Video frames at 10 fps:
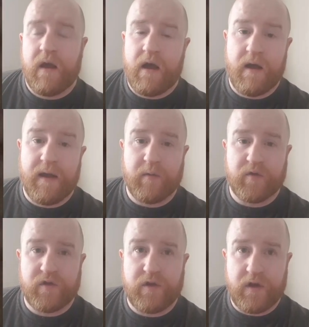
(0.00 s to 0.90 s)
it
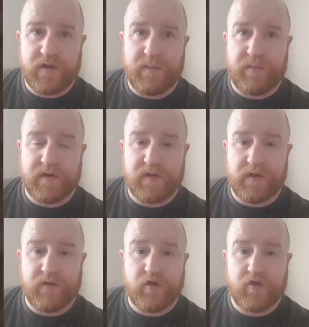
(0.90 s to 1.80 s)
was 30
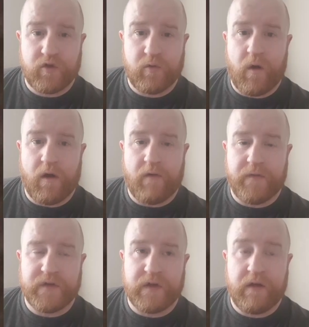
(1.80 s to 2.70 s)
prisoners to one
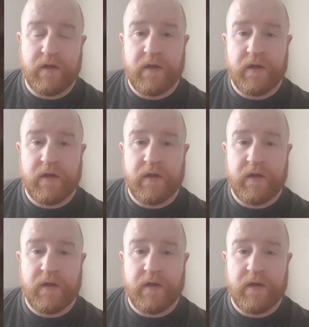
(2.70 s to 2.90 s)
officer.